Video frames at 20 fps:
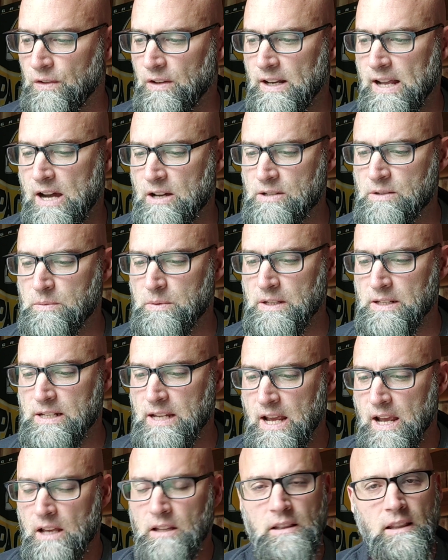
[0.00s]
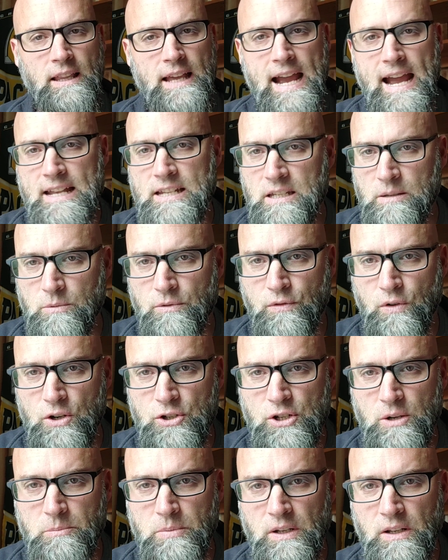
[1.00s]
as announcements. Lastly, before I
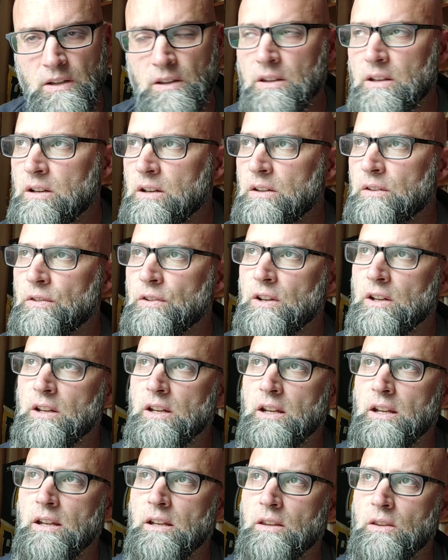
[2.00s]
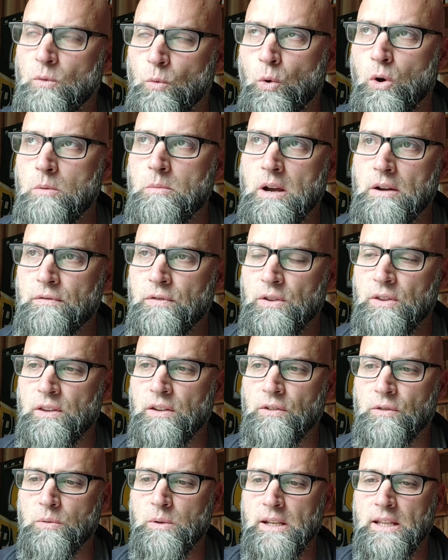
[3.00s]
jump into the Sunday, the warm up for
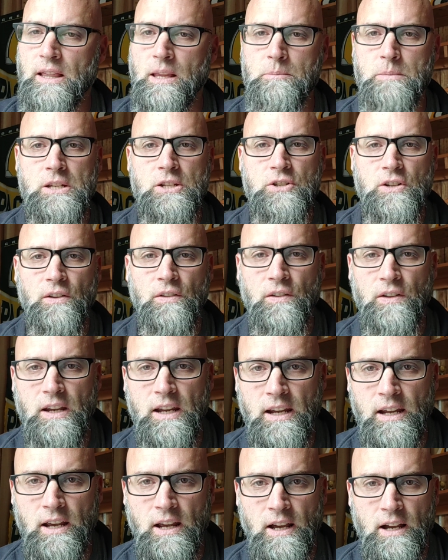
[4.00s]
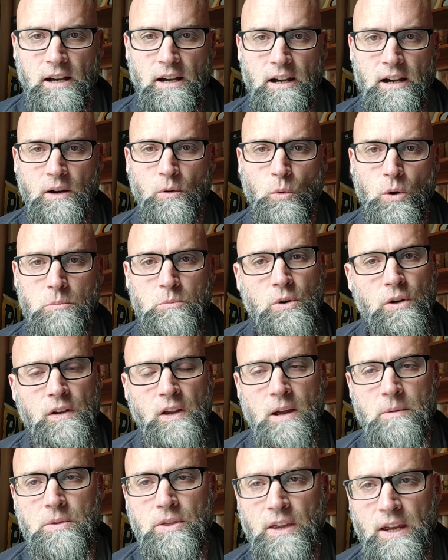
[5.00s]
this week, let me just say uh, one more
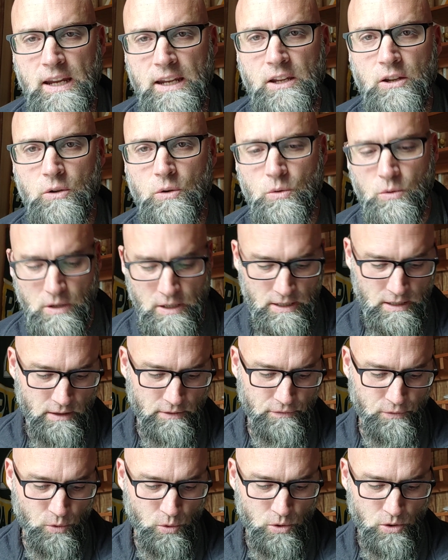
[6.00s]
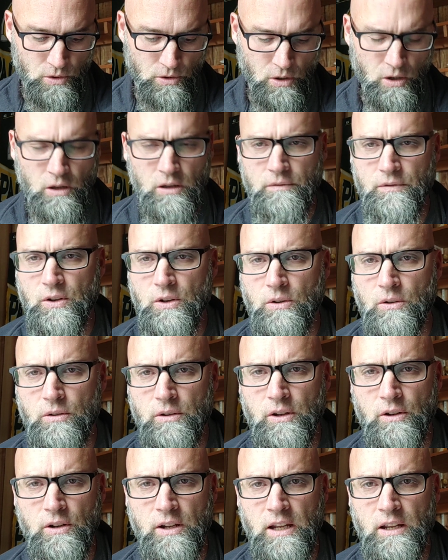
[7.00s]
time thank you uh, for all of your,
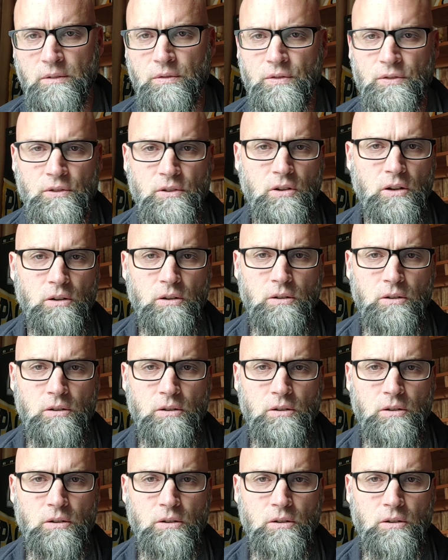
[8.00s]
your gifts,